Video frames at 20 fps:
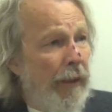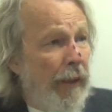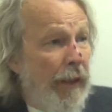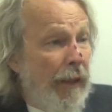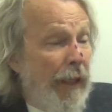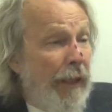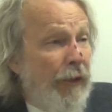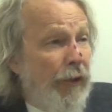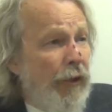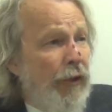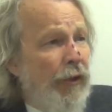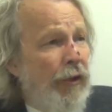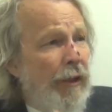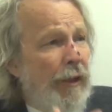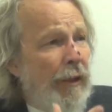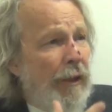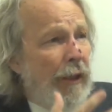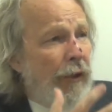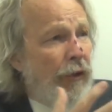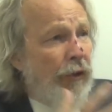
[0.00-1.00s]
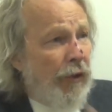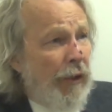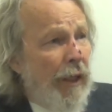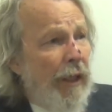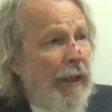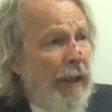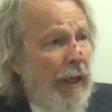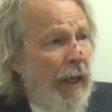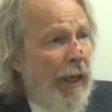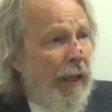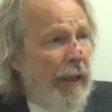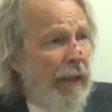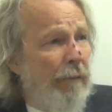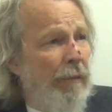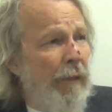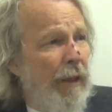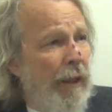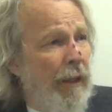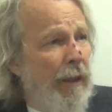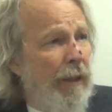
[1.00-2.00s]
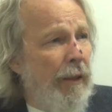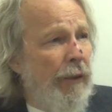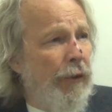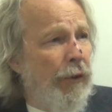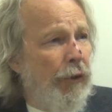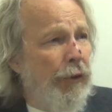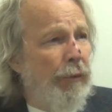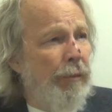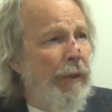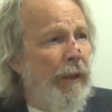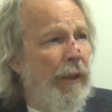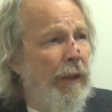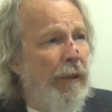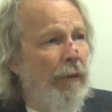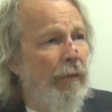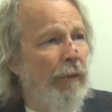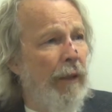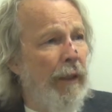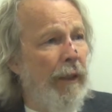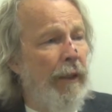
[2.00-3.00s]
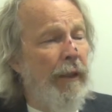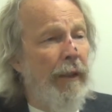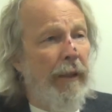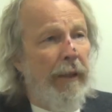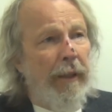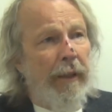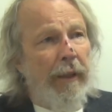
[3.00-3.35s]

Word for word: And that's just, that's psychotic mental illness speaking, right?